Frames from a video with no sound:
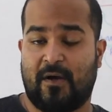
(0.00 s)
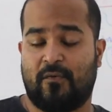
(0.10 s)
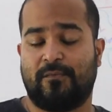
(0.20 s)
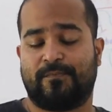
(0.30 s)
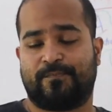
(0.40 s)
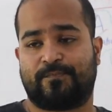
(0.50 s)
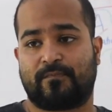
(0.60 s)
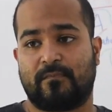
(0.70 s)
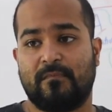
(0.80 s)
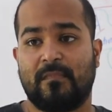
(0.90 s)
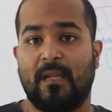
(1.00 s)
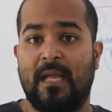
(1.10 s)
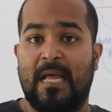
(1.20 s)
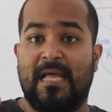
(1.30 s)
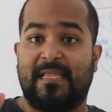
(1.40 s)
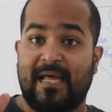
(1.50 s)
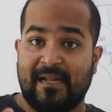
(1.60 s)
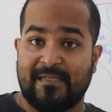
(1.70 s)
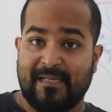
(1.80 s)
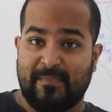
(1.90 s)
Now,
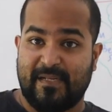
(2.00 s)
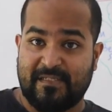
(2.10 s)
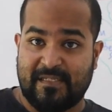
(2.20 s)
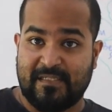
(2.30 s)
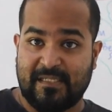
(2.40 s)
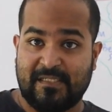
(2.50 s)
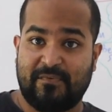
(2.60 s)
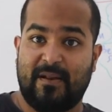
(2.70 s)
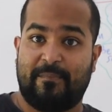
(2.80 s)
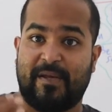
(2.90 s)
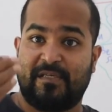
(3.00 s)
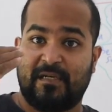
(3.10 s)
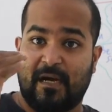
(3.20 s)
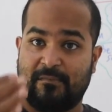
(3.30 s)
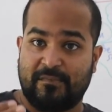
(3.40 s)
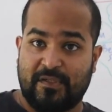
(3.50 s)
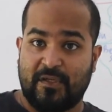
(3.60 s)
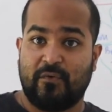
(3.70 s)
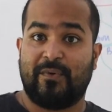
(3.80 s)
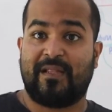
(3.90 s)
there are some instances when a patient comes
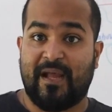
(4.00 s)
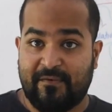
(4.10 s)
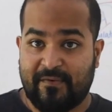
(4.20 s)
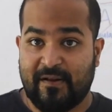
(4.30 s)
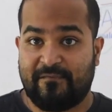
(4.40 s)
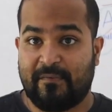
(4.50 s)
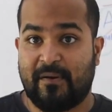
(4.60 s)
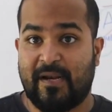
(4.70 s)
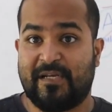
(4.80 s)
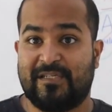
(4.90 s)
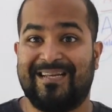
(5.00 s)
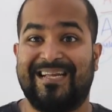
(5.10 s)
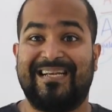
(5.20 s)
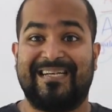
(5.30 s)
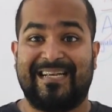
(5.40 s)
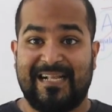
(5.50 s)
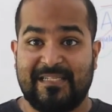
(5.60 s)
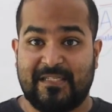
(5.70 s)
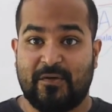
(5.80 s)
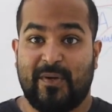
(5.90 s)
to you with atrial fibrillation,
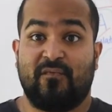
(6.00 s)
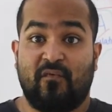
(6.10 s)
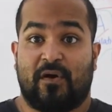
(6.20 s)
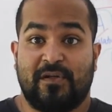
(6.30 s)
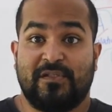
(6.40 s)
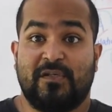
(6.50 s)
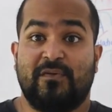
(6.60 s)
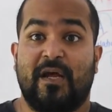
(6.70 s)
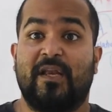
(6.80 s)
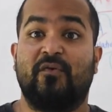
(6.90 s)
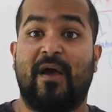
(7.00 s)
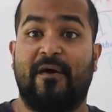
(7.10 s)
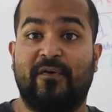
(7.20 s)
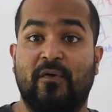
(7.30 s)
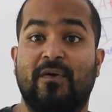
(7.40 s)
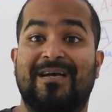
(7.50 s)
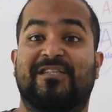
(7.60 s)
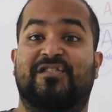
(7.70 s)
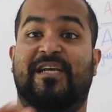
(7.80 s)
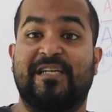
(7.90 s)
it warrants you that you have to
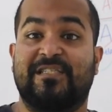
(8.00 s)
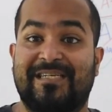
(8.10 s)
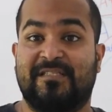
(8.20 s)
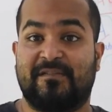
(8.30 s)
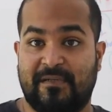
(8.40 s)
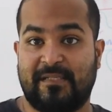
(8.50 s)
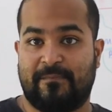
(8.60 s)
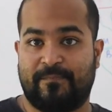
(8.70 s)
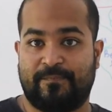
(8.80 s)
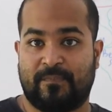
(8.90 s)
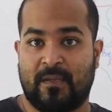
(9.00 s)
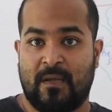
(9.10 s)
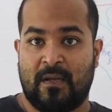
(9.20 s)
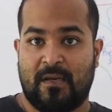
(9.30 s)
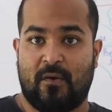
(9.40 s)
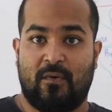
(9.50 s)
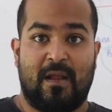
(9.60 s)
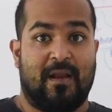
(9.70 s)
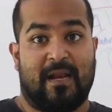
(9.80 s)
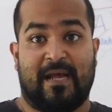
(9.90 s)
change his rhythm.
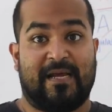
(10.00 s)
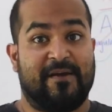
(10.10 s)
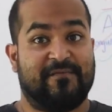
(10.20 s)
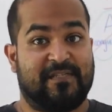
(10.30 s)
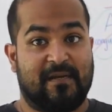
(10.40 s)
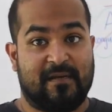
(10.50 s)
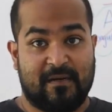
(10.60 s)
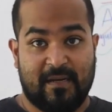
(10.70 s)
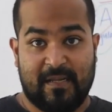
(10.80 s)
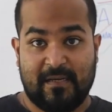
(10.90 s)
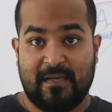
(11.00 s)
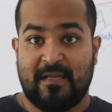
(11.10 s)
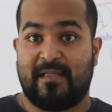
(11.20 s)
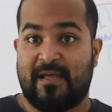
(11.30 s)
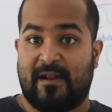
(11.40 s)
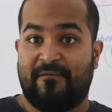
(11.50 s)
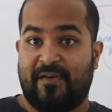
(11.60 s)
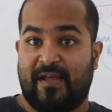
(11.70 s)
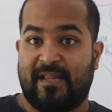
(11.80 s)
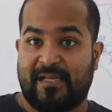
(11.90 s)
Now, like I've said earlier, there are
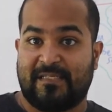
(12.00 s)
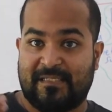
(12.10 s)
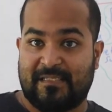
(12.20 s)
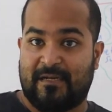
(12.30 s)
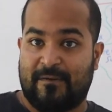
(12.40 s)
various